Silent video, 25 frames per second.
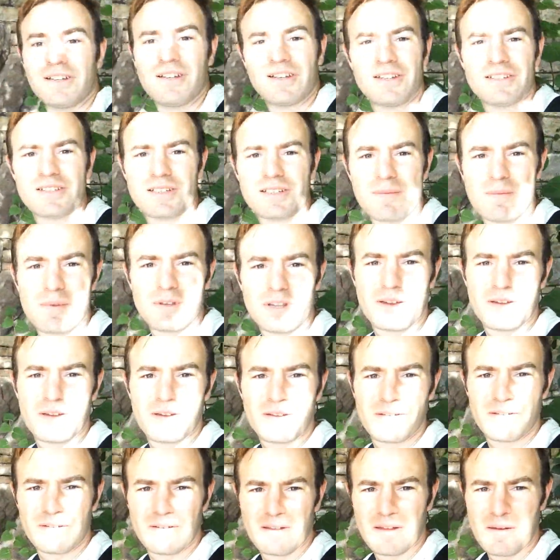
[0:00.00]
some of the
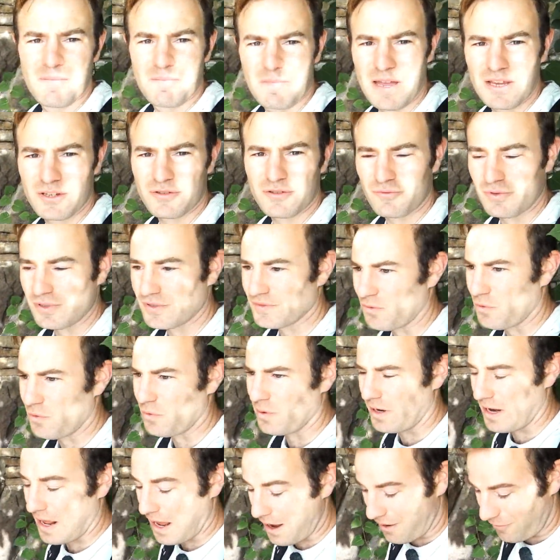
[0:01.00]
masonry's
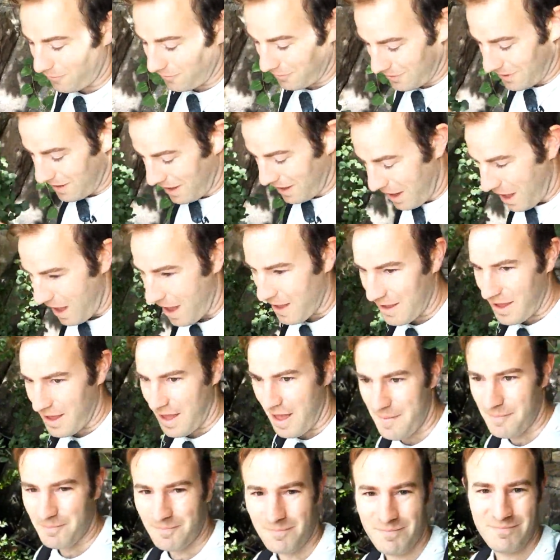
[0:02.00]
fallen out.
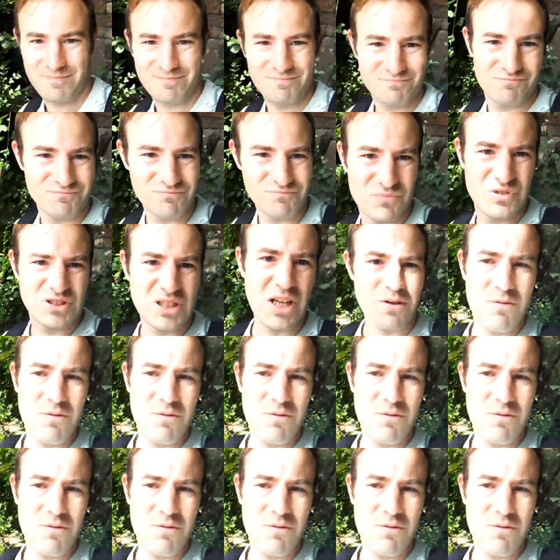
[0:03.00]
Um, so